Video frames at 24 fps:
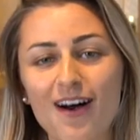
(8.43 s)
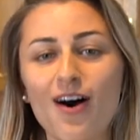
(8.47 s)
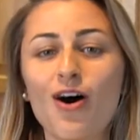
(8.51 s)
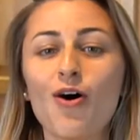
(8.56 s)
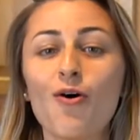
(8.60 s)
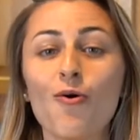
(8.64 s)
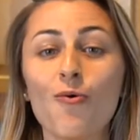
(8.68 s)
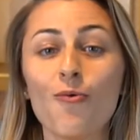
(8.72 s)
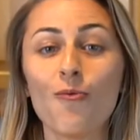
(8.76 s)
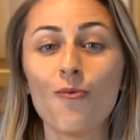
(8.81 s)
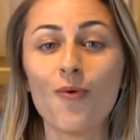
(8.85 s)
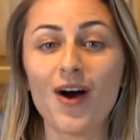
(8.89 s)

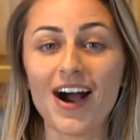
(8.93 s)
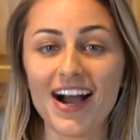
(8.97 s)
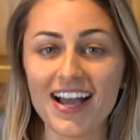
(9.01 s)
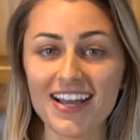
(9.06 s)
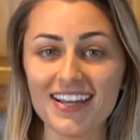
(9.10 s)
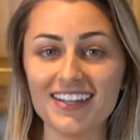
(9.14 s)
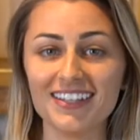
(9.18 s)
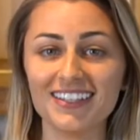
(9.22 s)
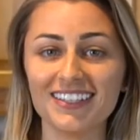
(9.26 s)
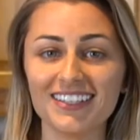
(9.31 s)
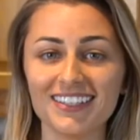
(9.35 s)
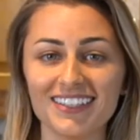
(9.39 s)
a
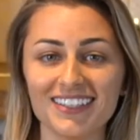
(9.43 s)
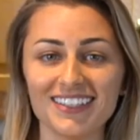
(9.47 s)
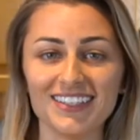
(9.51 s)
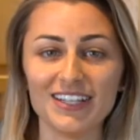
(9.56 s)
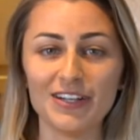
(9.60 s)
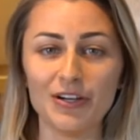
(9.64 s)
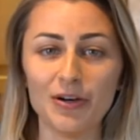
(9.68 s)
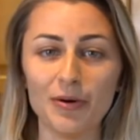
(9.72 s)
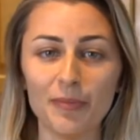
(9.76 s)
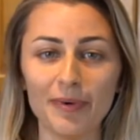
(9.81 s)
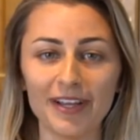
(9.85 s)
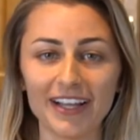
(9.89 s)
while.
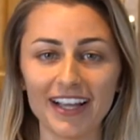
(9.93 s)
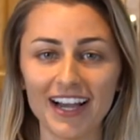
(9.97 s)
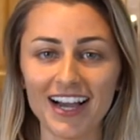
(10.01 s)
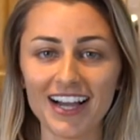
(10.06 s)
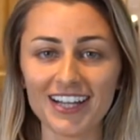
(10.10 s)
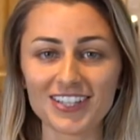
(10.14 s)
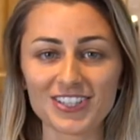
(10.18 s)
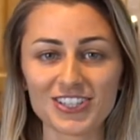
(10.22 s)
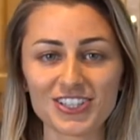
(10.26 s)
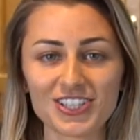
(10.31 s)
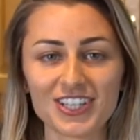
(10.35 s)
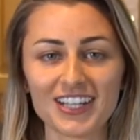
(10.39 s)
Oh my
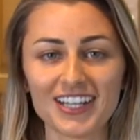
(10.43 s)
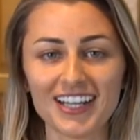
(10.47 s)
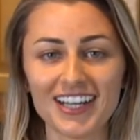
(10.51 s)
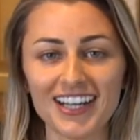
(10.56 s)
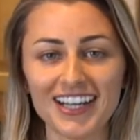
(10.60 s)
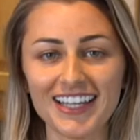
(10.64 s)
gosh.